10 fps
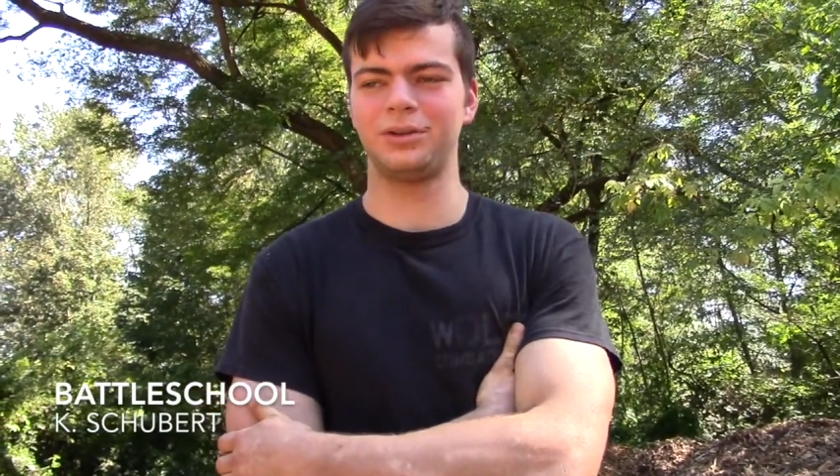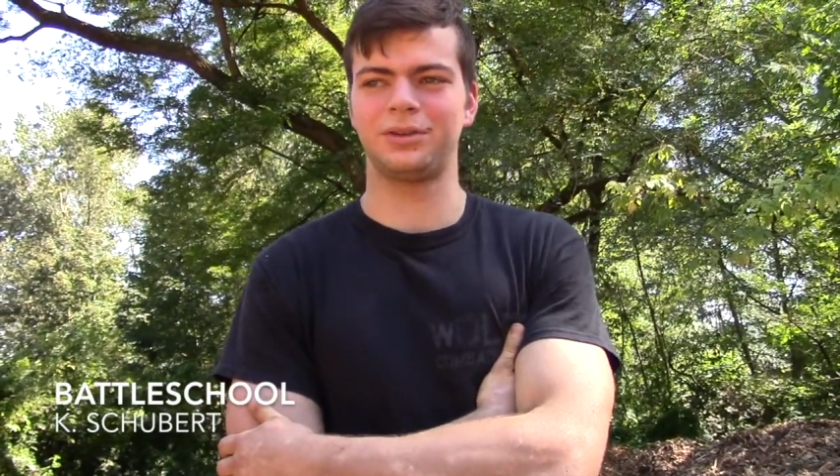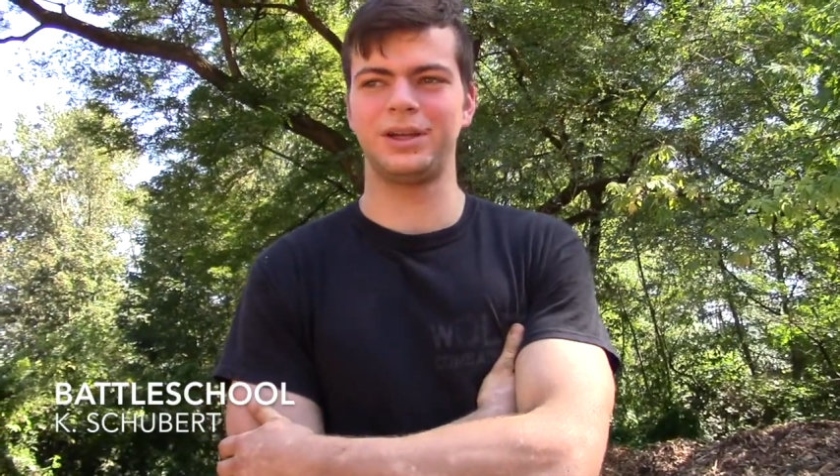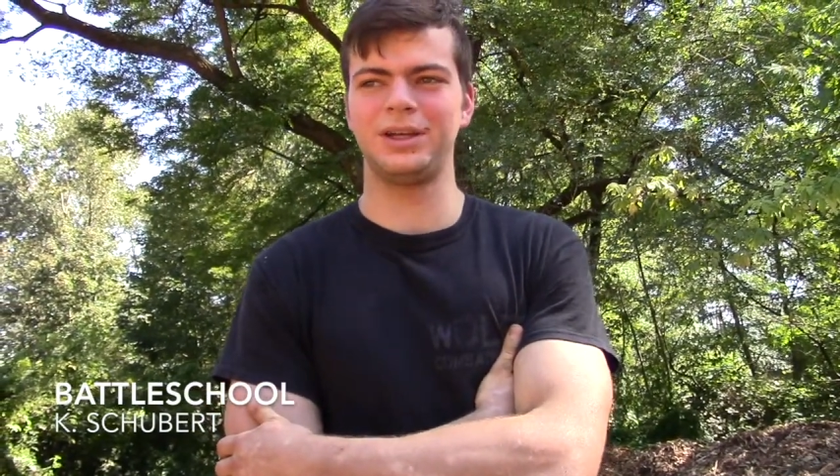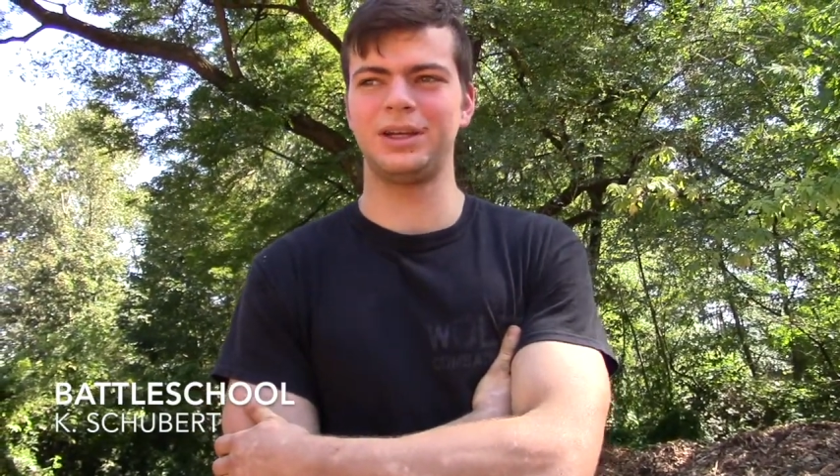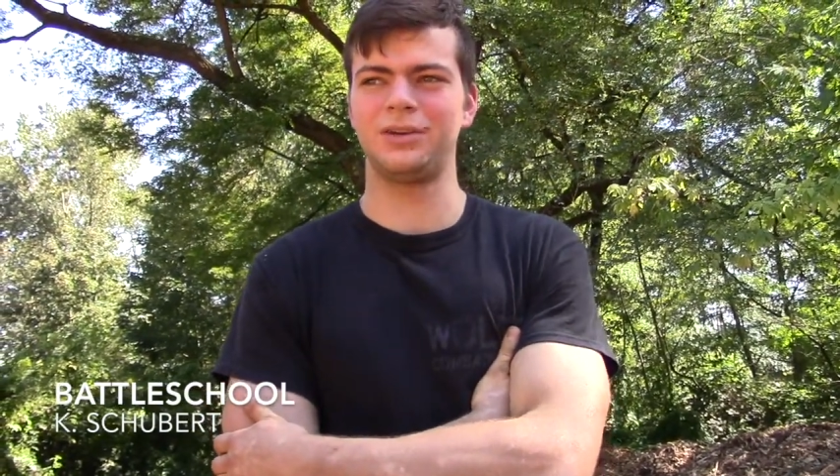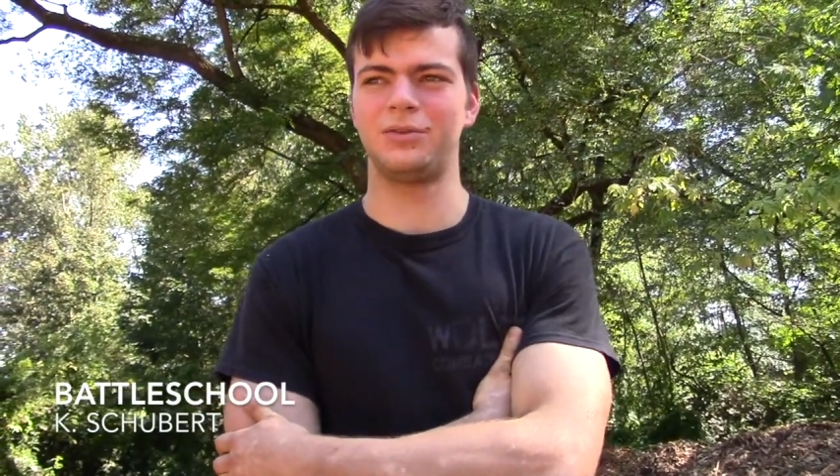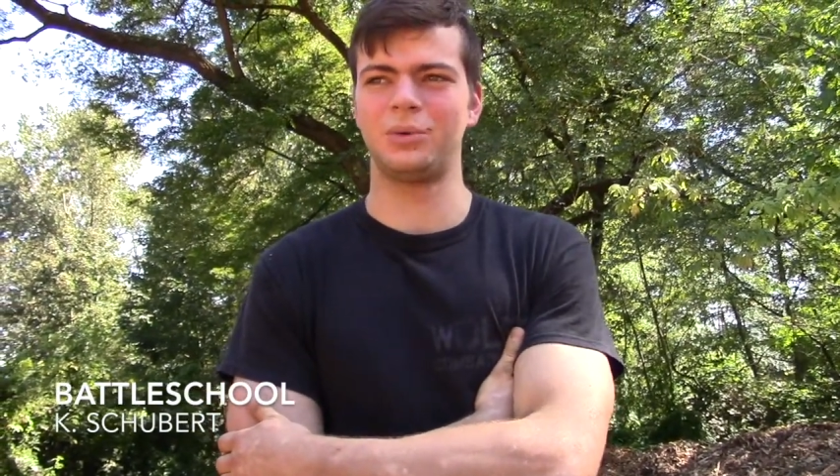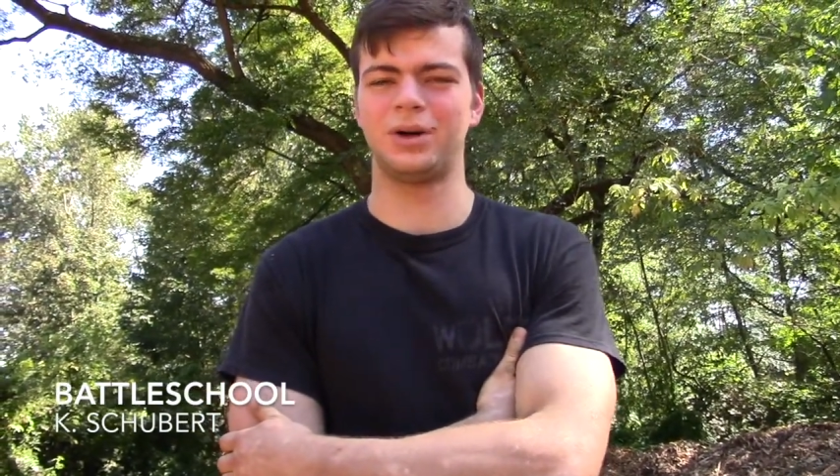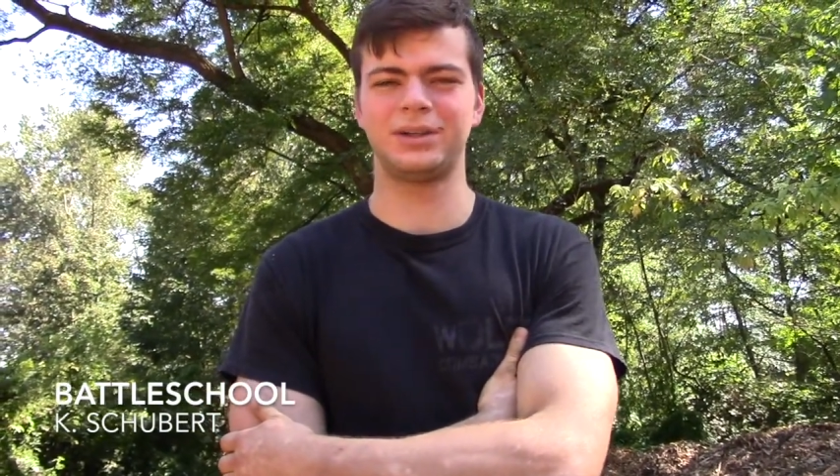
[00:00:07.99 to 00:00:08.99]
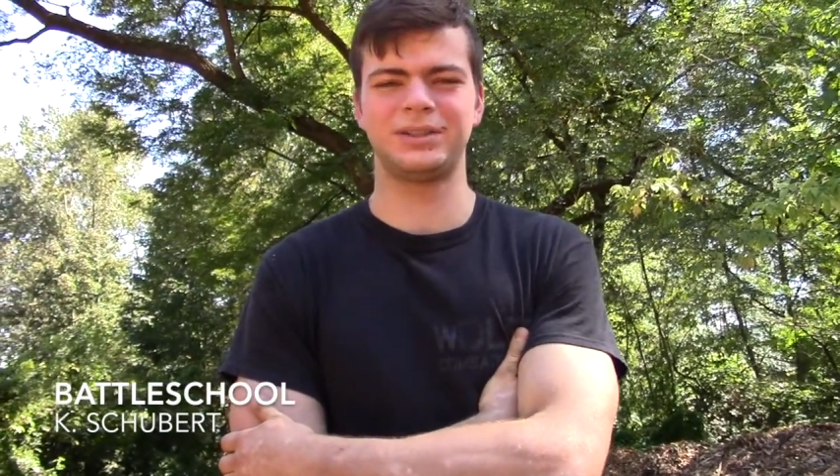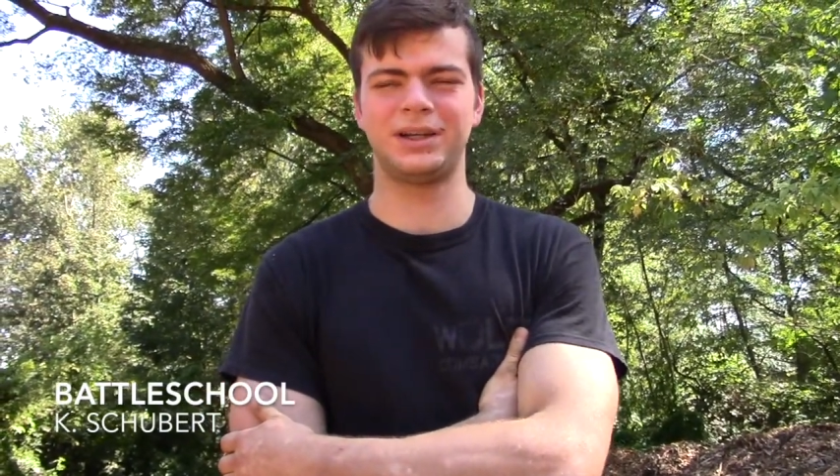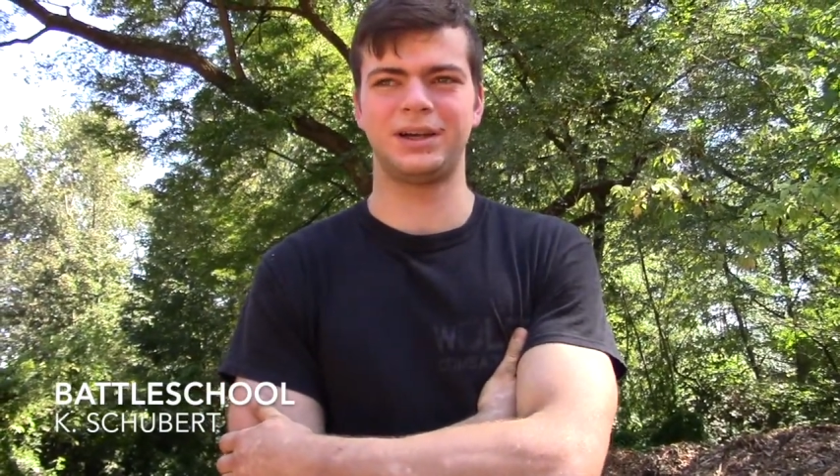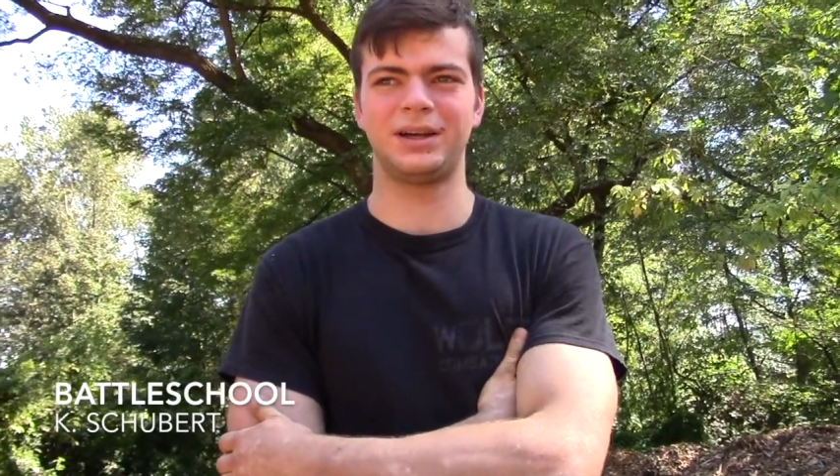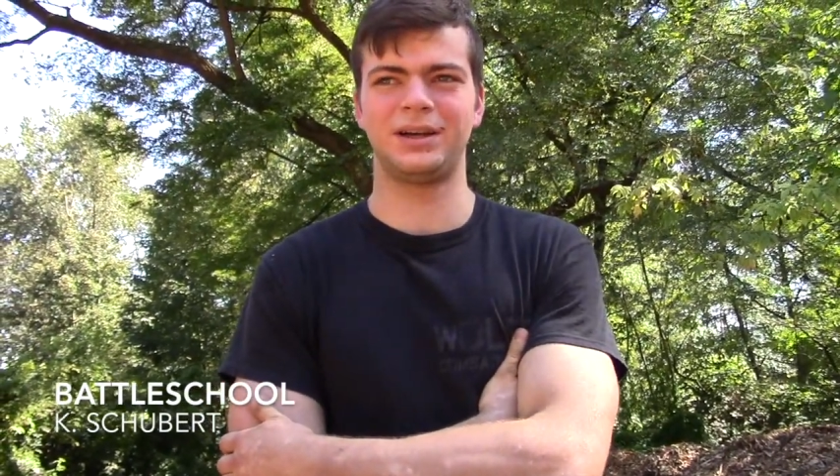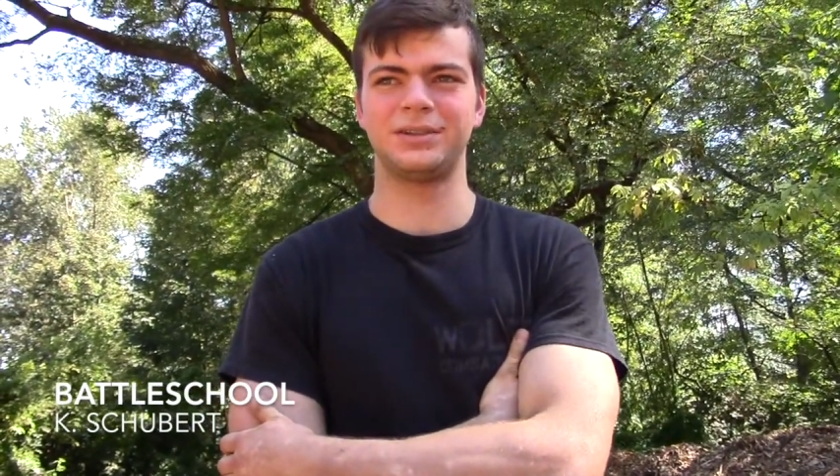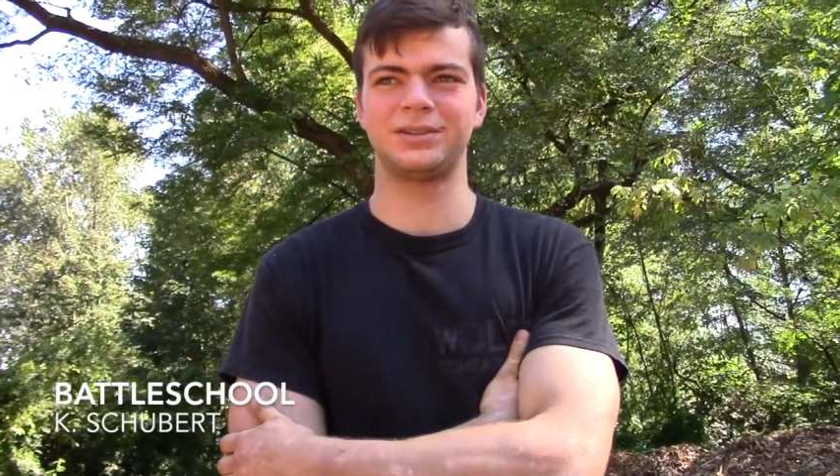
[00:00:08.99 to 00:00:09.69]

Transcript: thing and if you want uh,